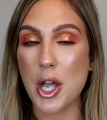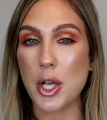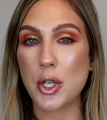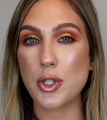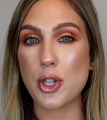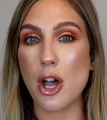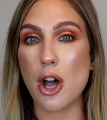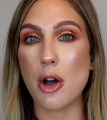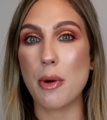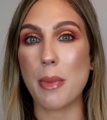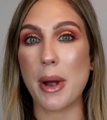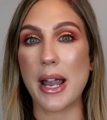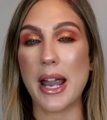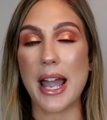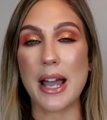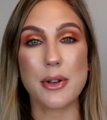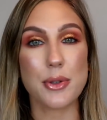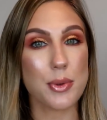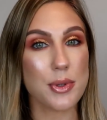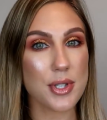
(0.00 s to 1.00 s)
So my
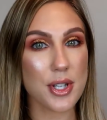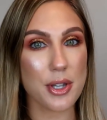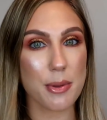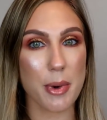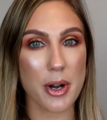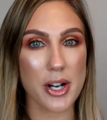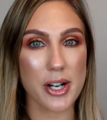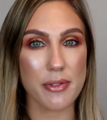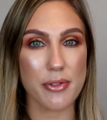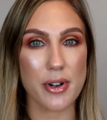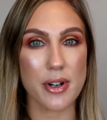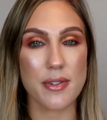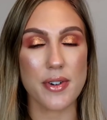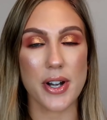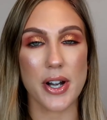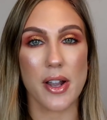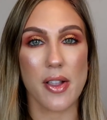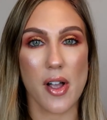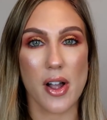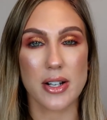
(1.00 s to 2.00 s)
house was on the market for a
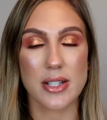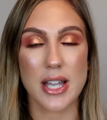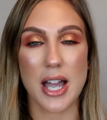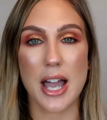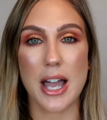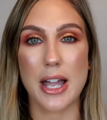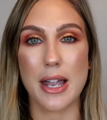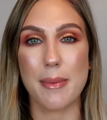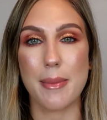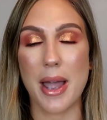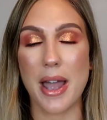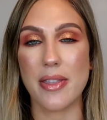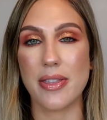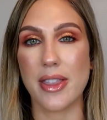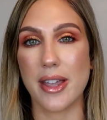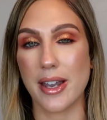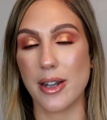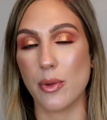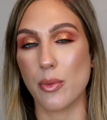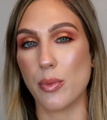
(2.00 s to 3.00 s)
very long time and
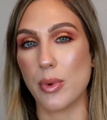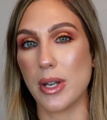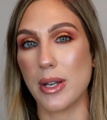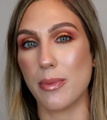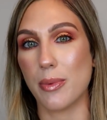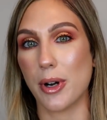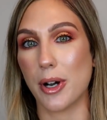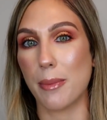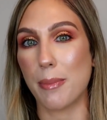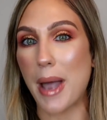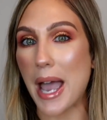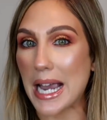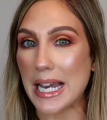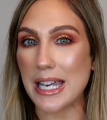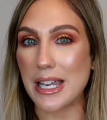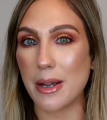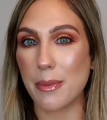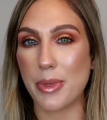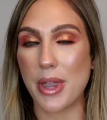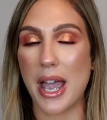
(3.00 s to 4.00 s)
then we were
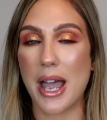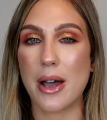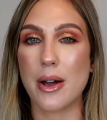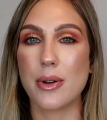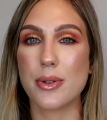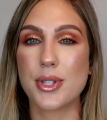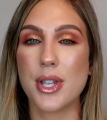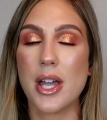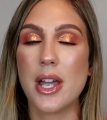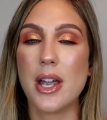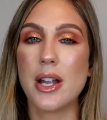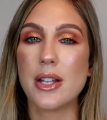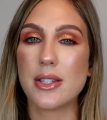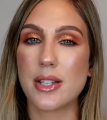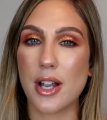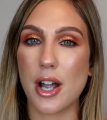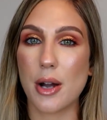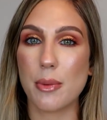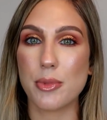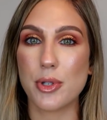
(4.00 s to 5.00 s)
packing up the house
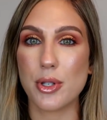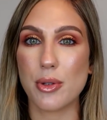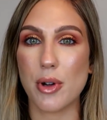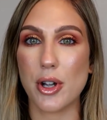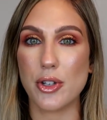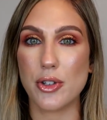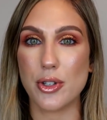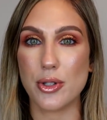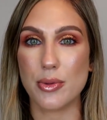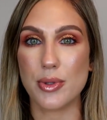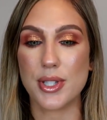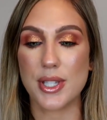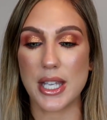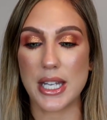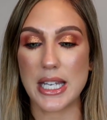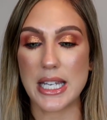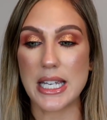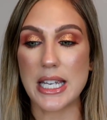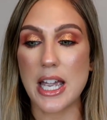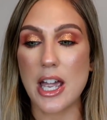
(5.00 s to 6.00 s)
to come to a new
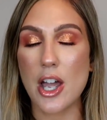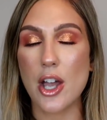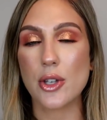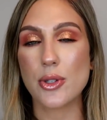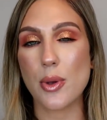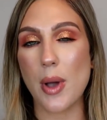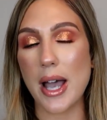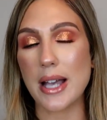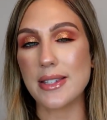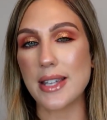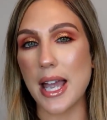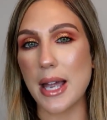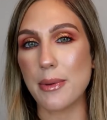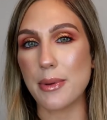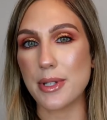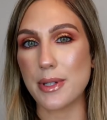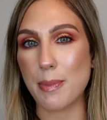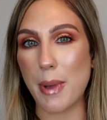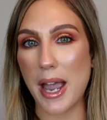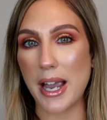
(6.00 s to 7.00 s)
city. So as I
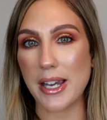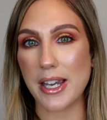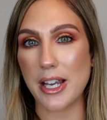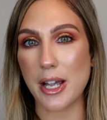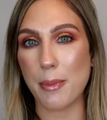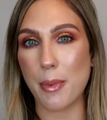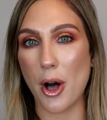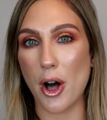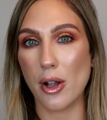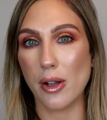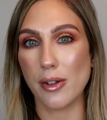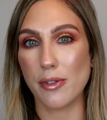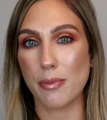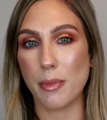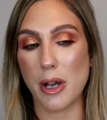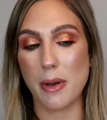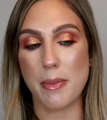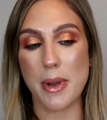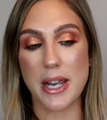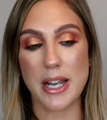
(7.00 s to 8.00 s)
was packing up all of
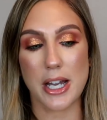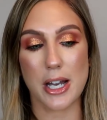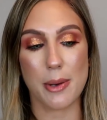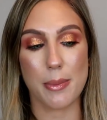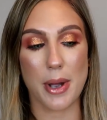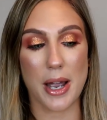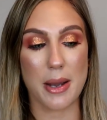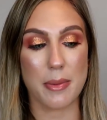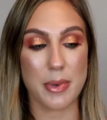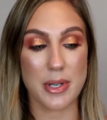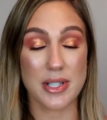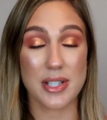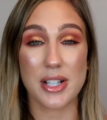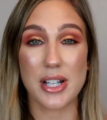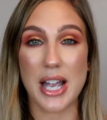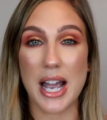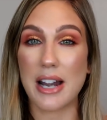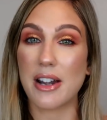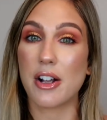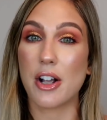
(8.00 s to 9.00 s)
my makeup, I
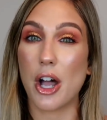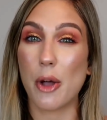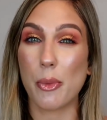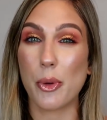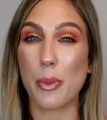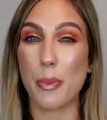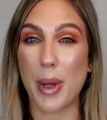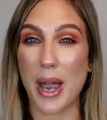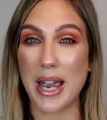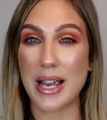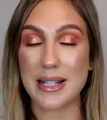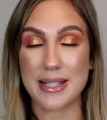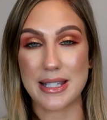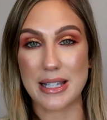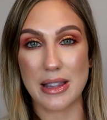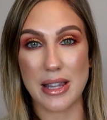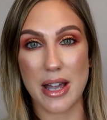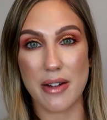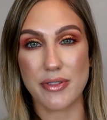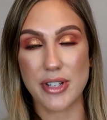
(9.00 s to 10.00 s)
basically had a couple bags
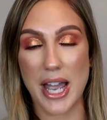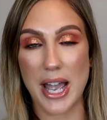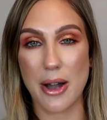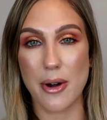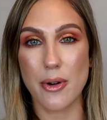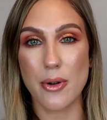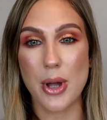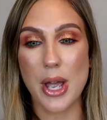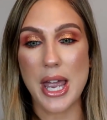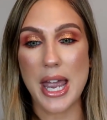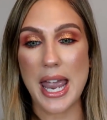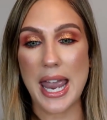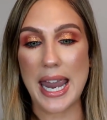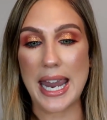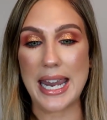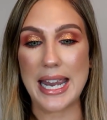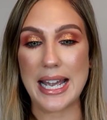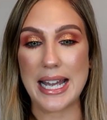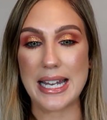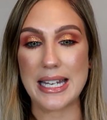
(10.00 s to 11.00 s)
left out
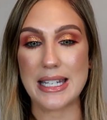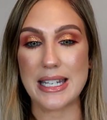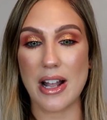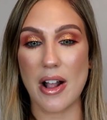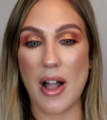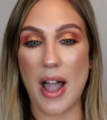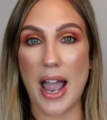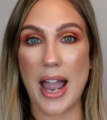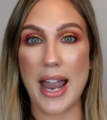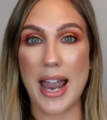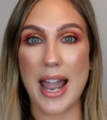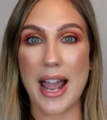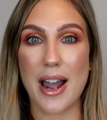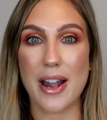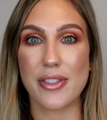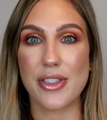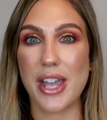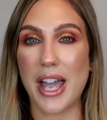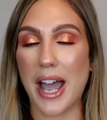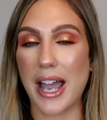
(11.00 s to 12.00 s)
and I
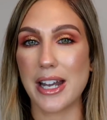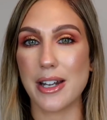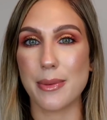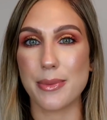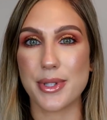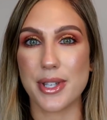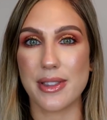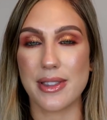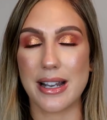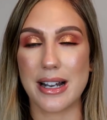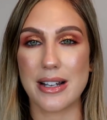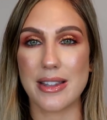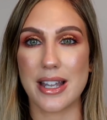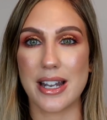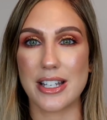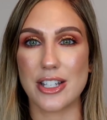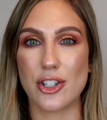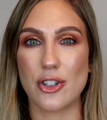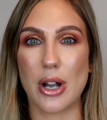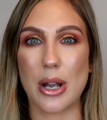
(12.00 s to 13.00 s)
had the items in there
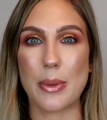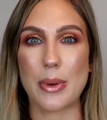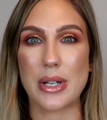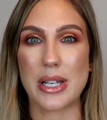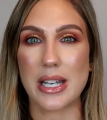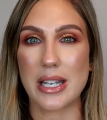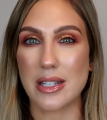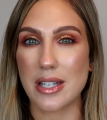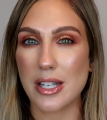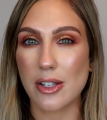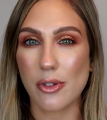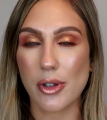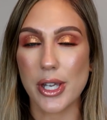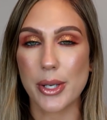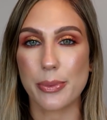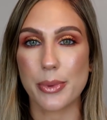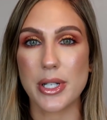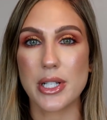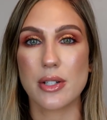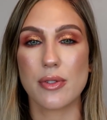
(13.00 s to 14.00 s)
that, you know, I would
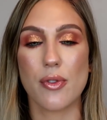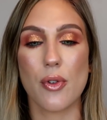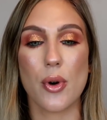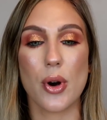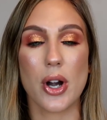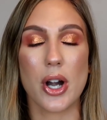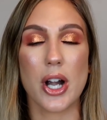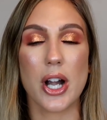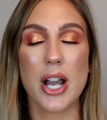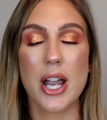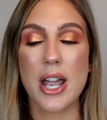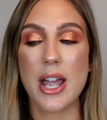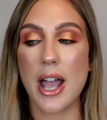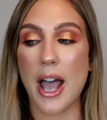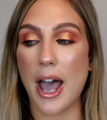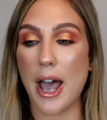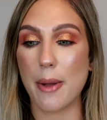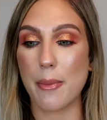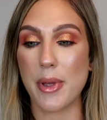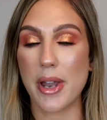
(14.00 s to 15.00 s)
continually reach for,
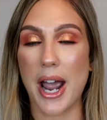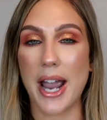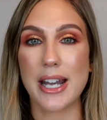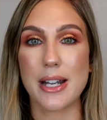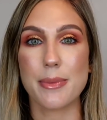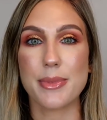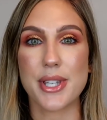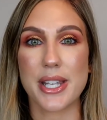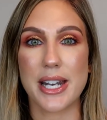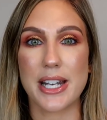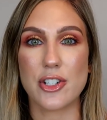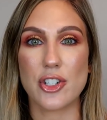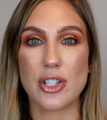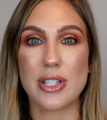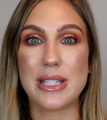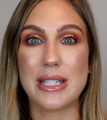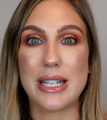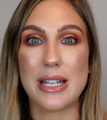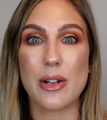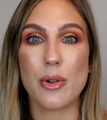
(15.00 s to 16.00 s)
um, items that I
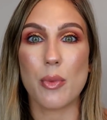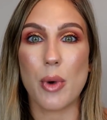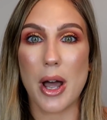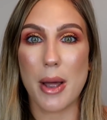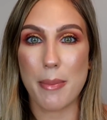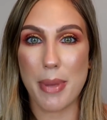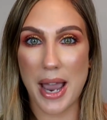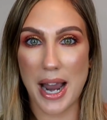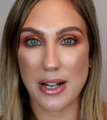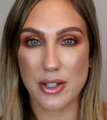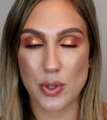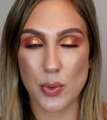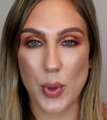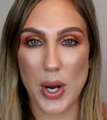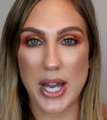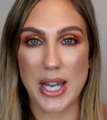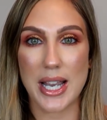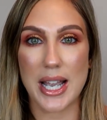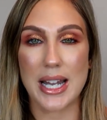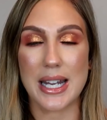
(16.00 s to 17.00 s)
just didn't want packed
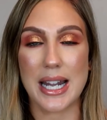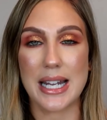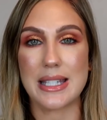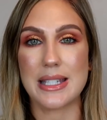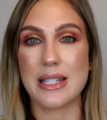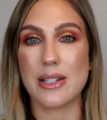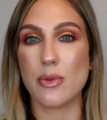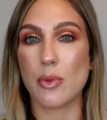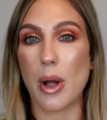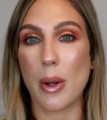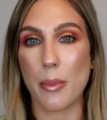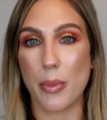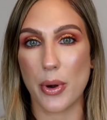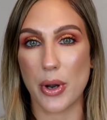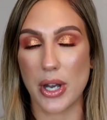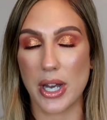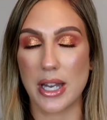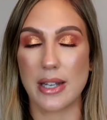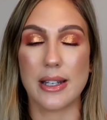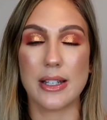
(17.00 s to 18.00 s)
away yet. I didn't want
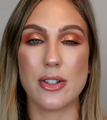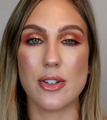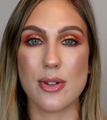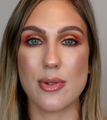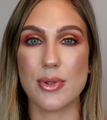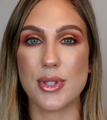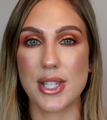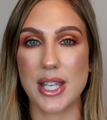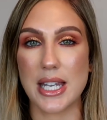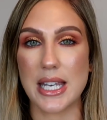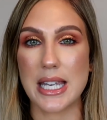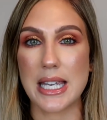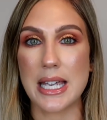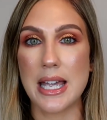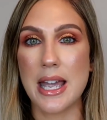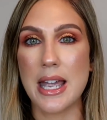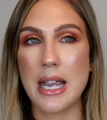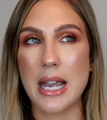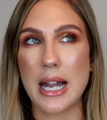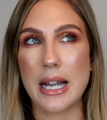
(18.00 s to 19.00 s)
put in a new
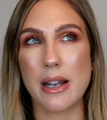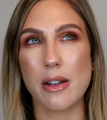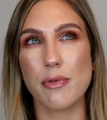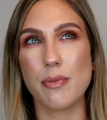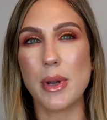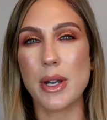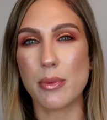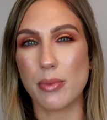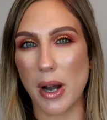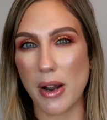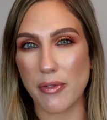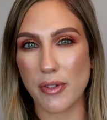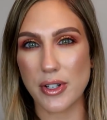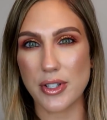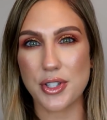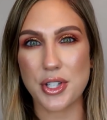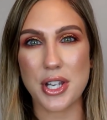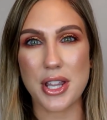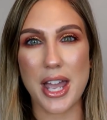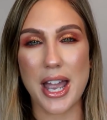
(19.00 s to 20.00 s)
city. And I've made
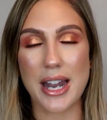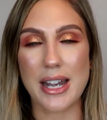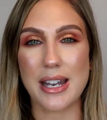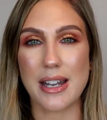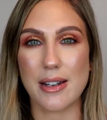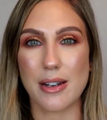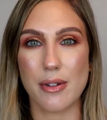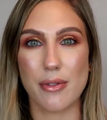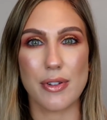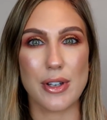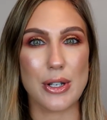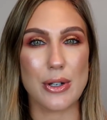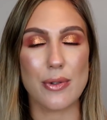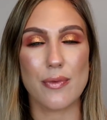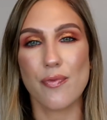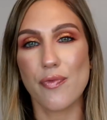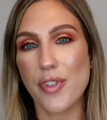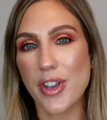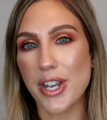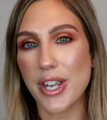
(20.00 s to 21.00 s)
reference to that in a few
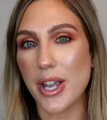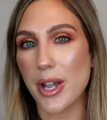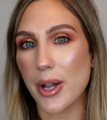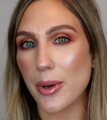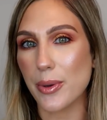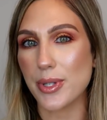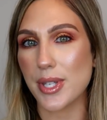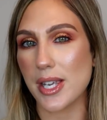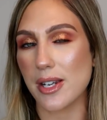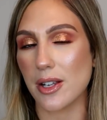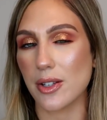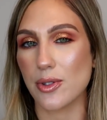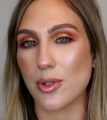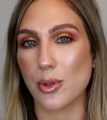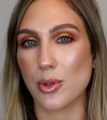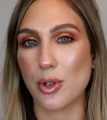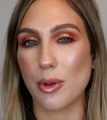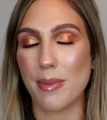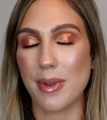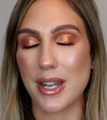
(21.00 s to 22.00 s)
videos and on
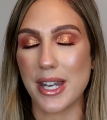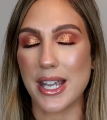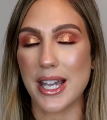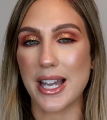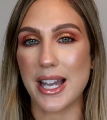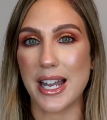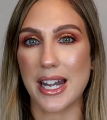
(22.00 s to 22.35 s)
social media.